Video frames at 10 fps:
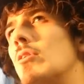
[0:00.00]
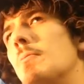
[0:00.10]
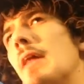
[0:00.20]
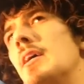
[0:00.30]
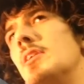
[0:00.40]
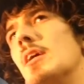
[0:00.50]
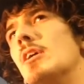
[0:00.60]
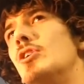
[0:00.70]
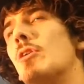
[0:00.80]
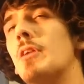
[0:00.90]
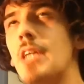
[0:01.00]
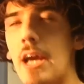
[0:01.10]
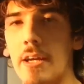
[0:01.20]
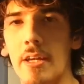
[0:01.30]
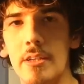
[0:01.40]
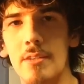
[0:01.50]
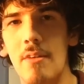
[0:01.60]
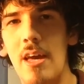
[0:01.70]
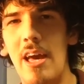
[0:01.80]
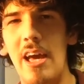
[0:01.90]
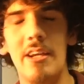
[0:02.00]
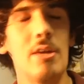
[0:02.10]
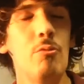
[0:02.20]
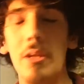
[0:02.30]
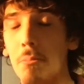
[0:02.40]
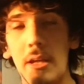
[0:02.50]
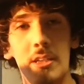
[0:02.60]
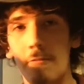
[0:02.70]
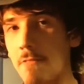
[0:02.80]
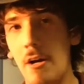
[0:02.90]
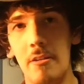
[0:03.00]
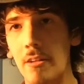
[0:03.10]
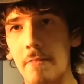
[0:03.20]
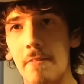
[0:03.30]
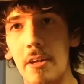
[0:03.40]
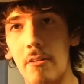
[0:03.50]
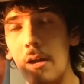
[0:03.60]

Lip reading: plays Jonas Hackett. And he really plays a fatherly figure.